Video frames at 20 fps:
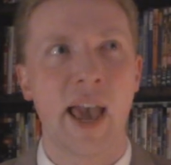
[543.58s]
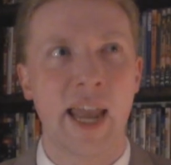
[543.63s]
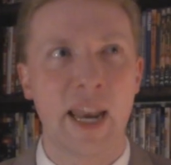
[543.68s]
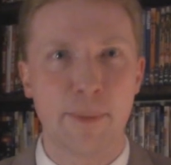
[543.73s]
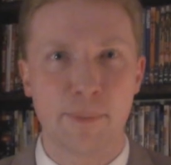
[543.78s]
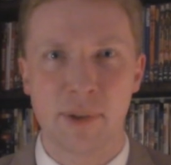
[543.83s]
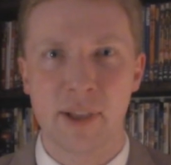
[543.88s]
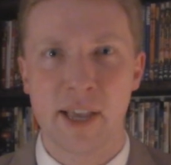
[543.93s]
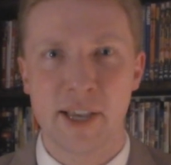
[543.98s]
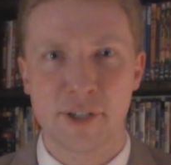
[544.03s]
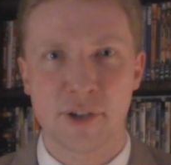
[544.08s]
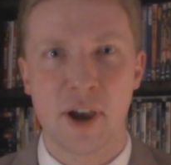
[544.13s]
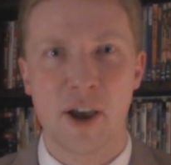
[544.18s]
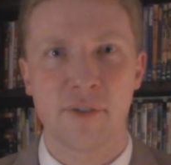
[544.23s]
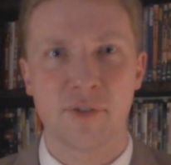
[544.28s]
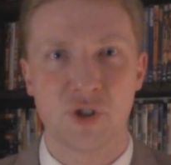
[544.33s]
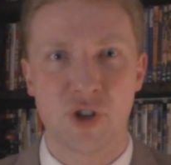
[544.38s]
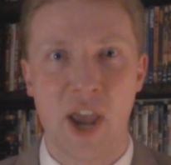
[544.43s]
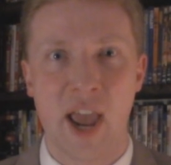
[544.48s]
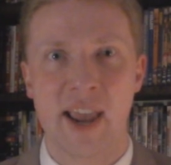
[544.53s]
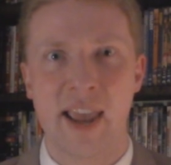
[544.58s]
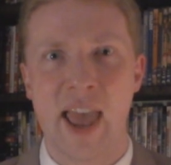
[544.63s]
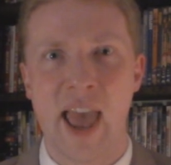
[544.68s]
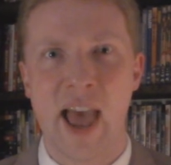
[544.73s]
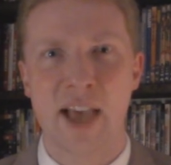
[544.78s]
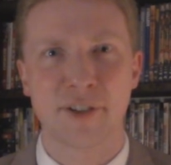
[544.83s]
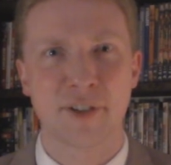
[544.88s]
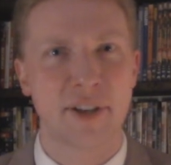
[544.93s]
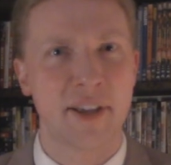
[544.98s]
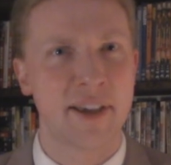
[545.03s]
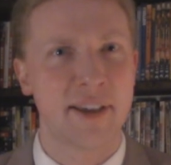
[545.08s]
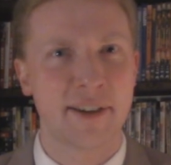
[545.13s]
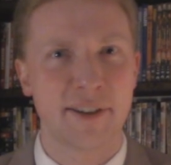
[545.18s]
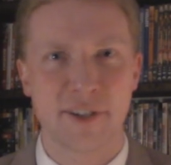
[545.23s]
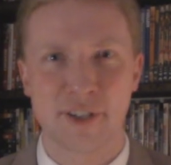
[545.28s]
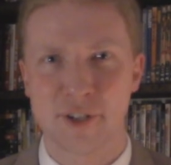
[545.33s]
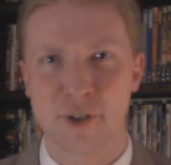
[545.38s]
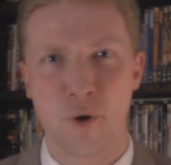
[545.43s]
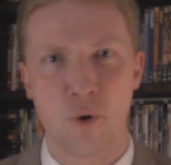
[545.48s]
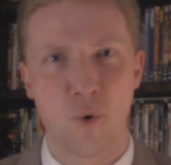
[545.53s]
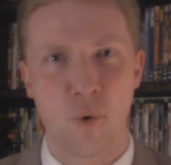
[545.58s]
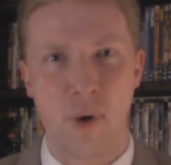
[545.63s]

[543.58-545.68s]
and he plays off Jack Cassidy so